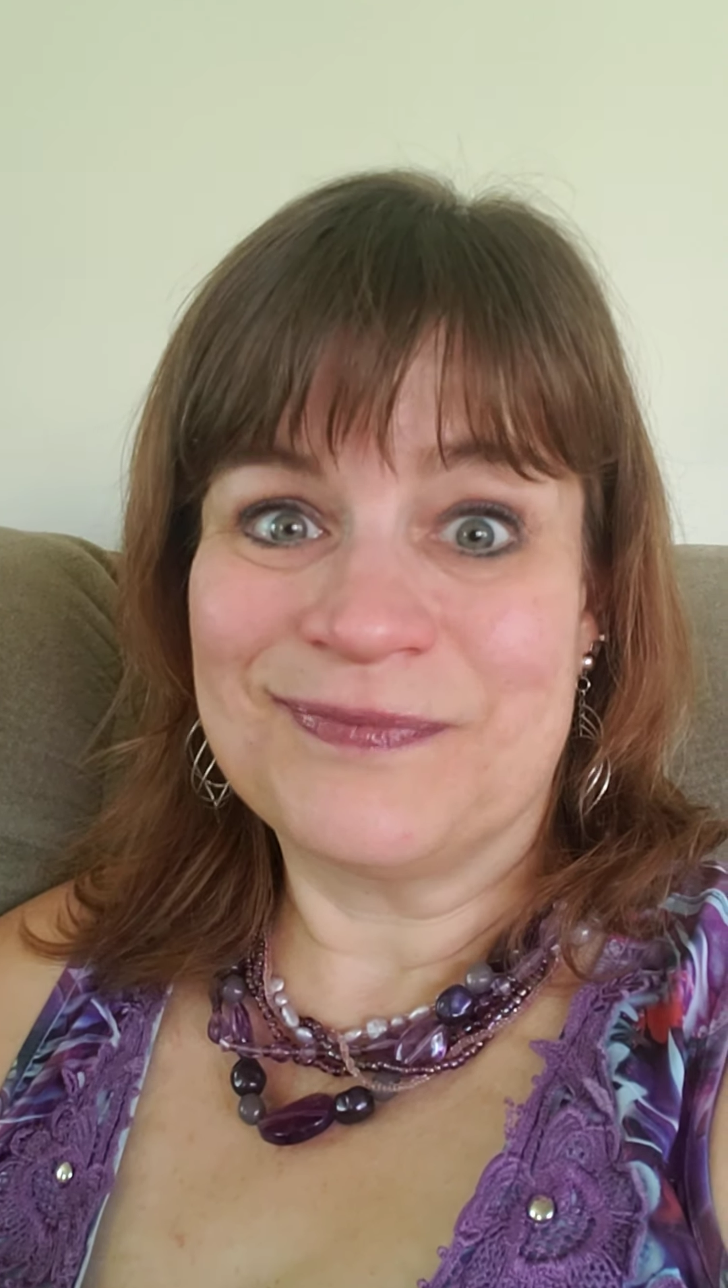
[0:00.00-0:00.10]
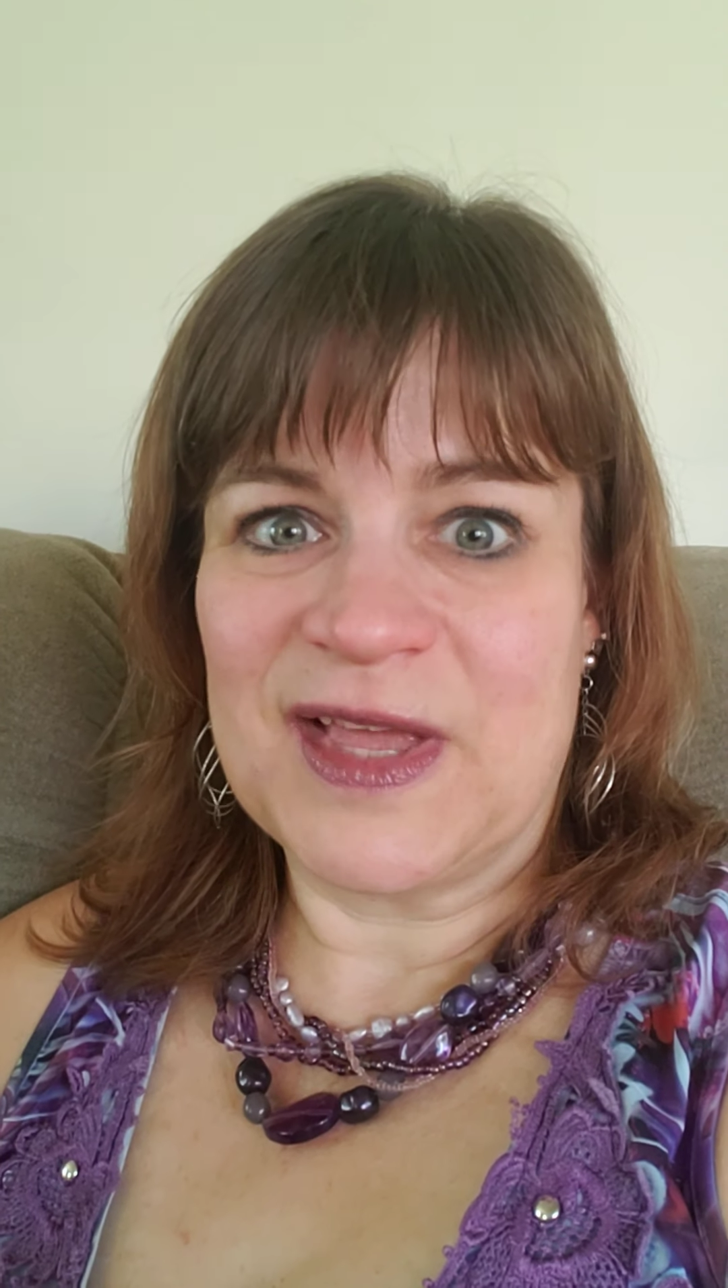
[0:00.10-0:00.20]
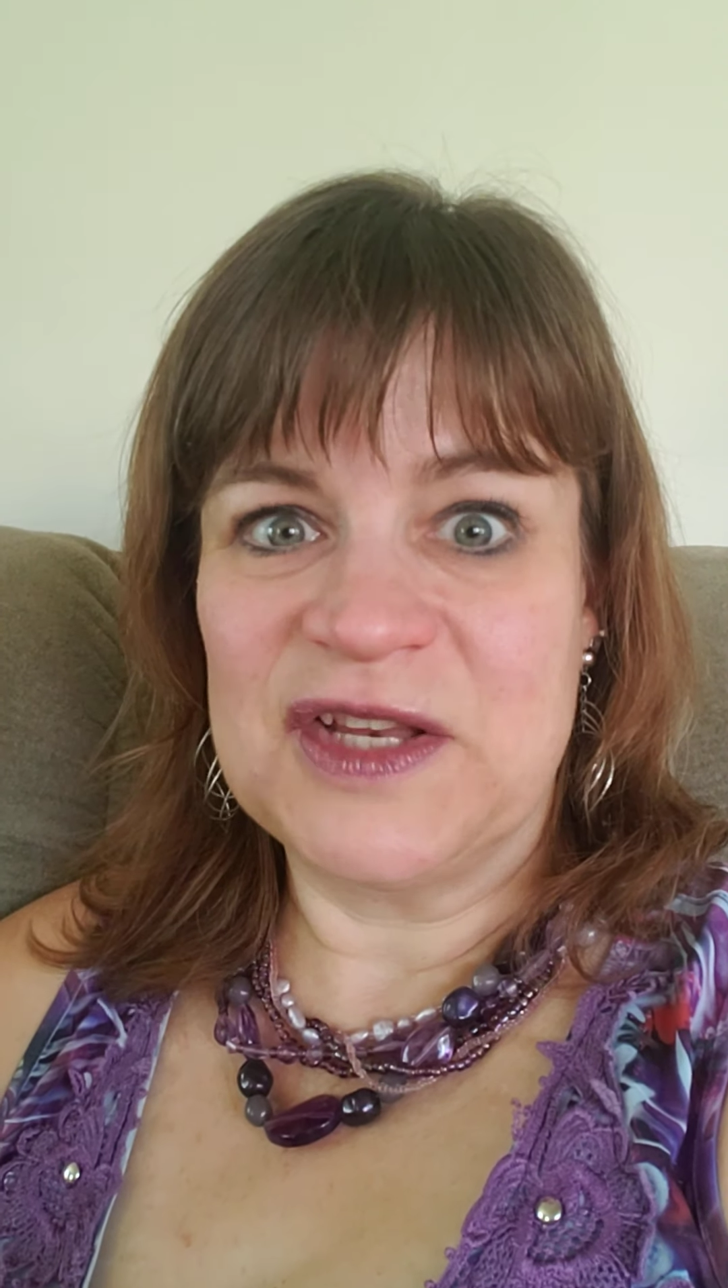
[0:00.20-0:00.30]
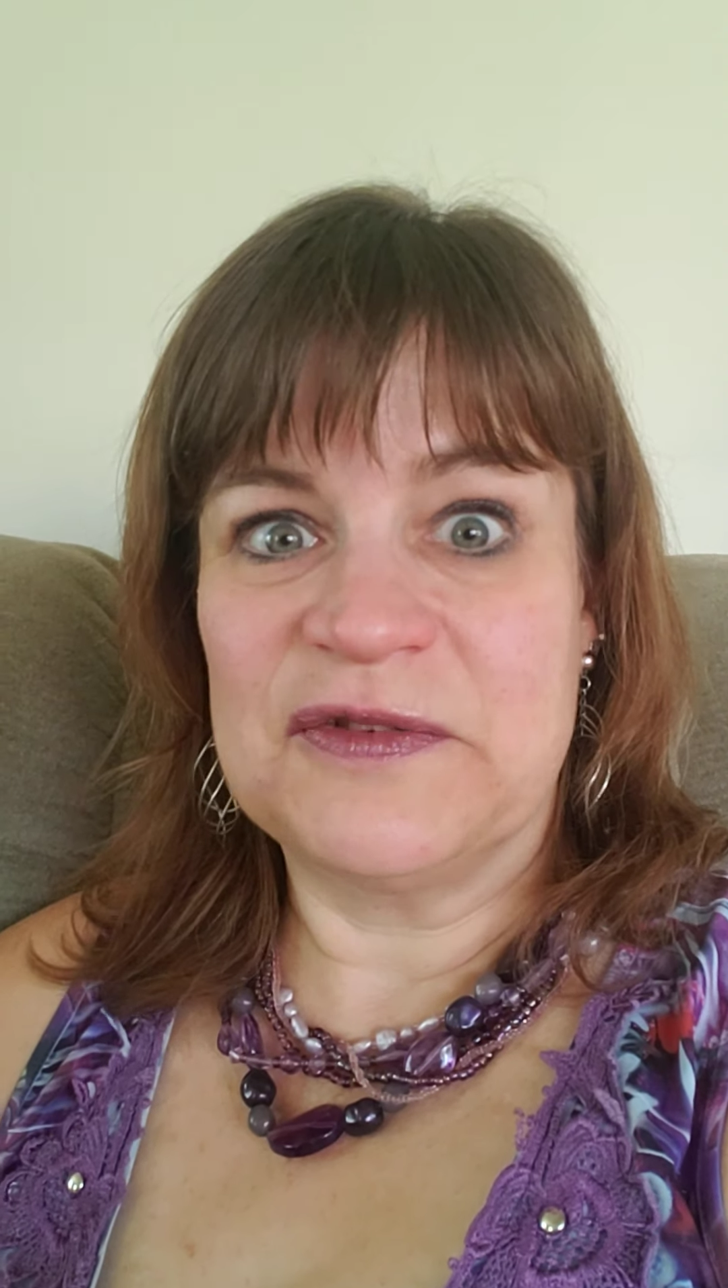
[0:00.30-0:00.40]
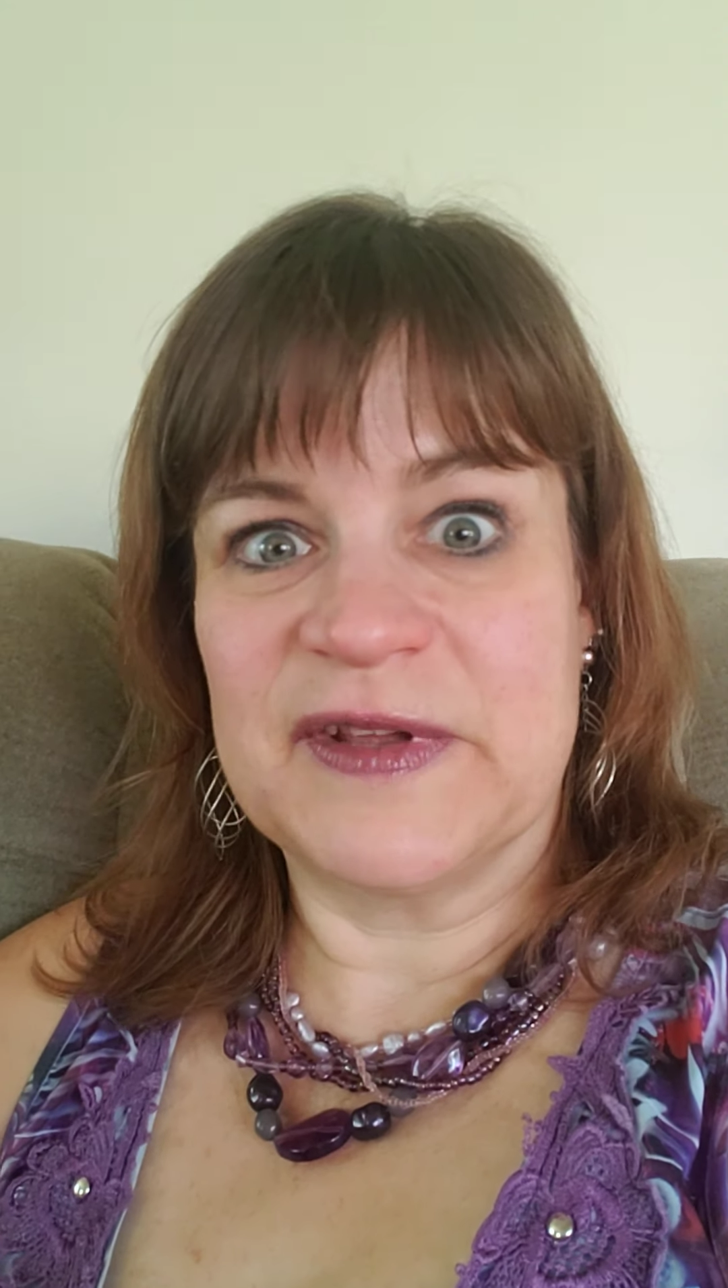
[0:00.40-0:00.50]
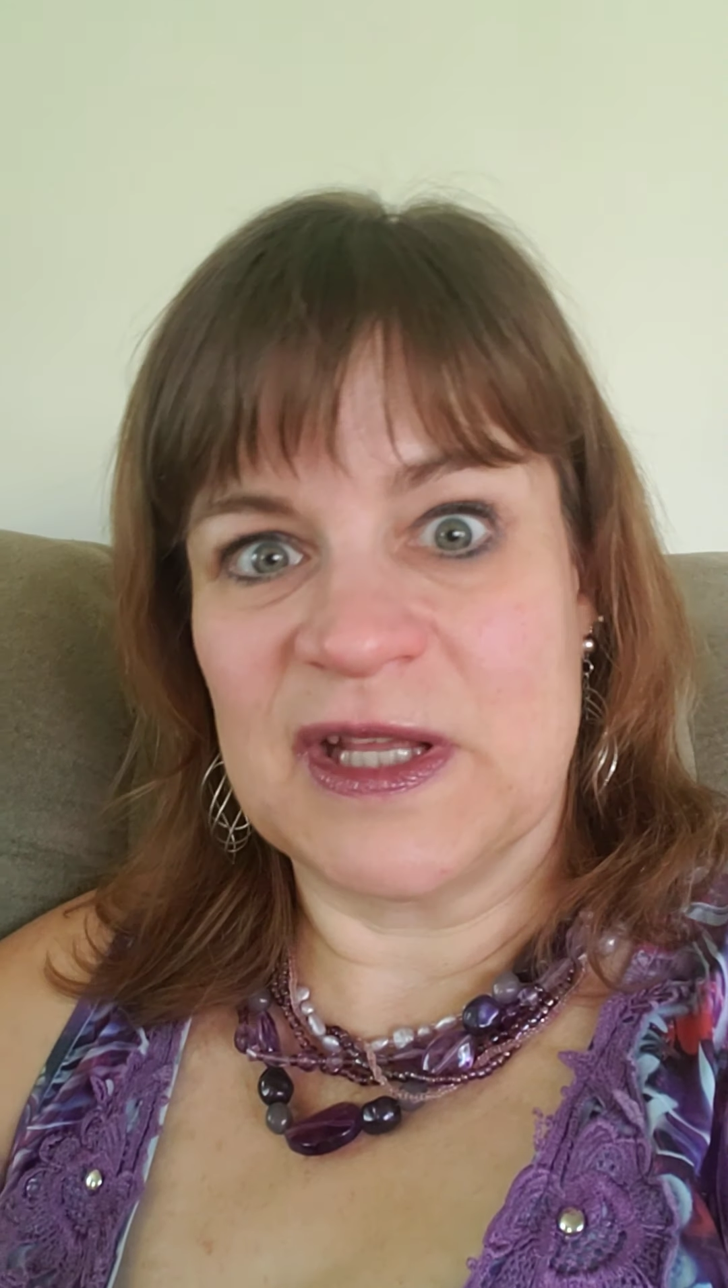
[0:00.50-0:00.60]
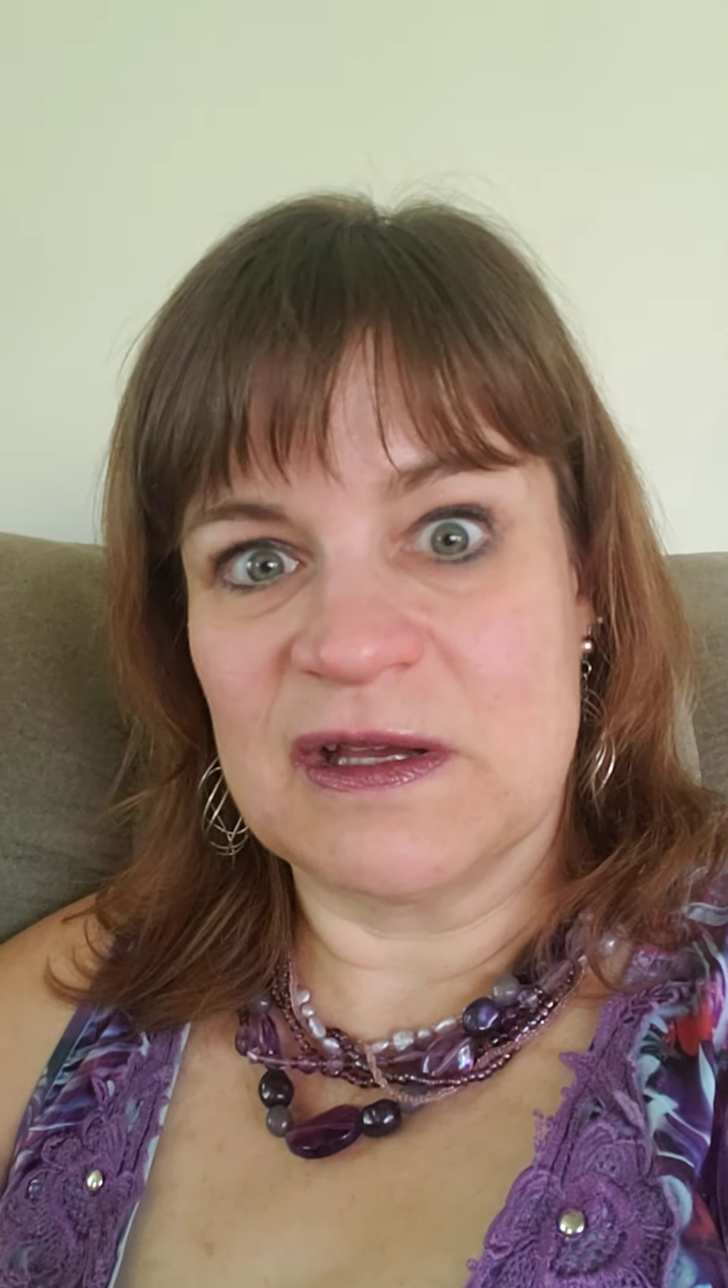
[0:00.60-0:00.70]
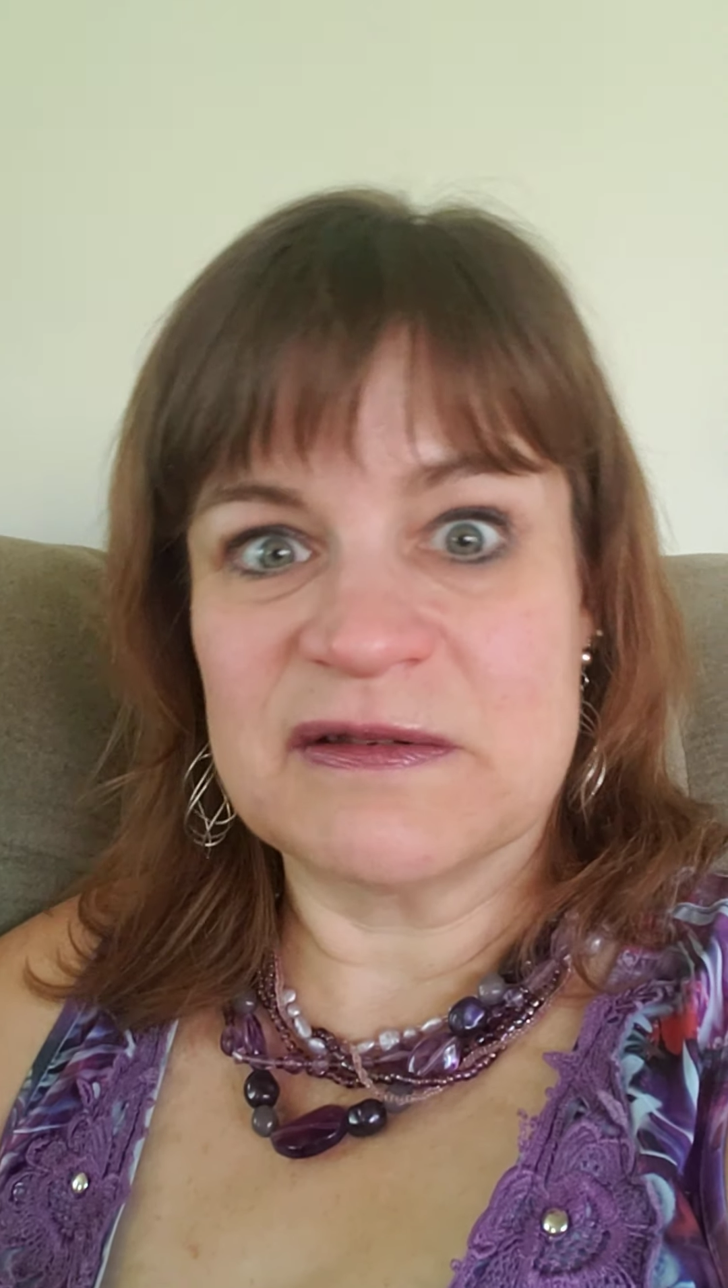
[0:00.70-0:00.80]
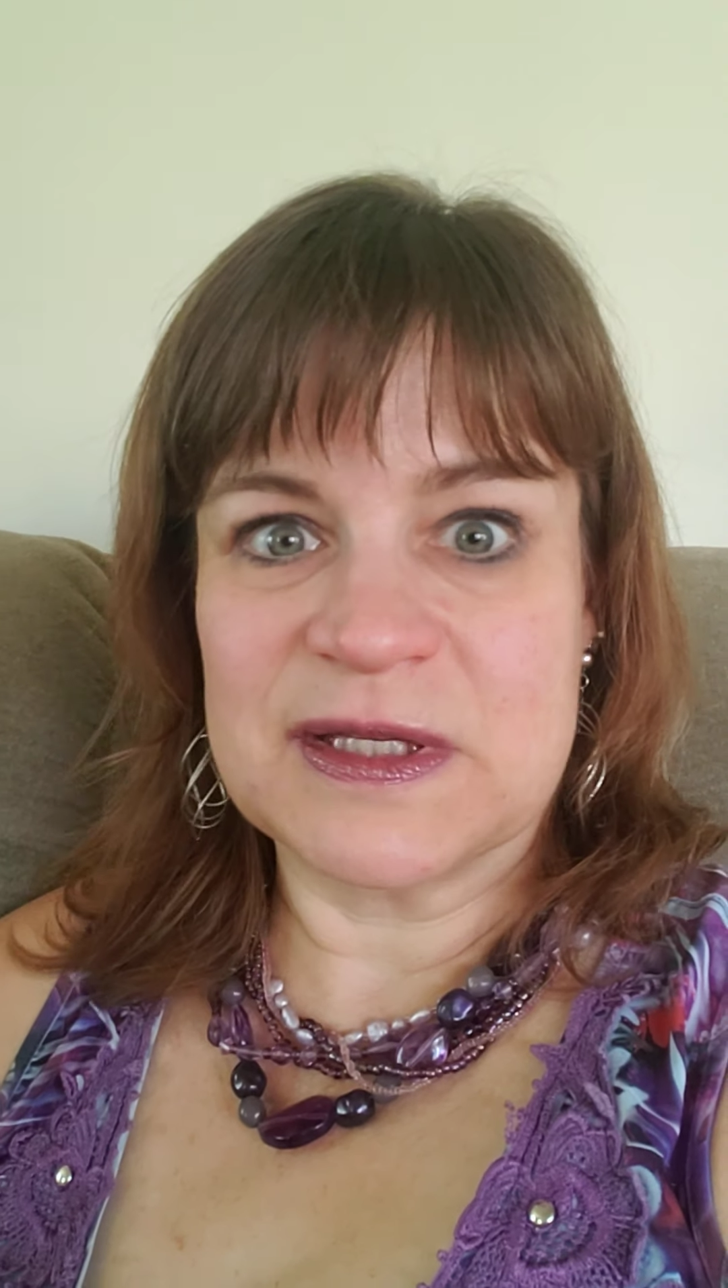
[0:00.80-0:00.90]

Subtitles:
I do videos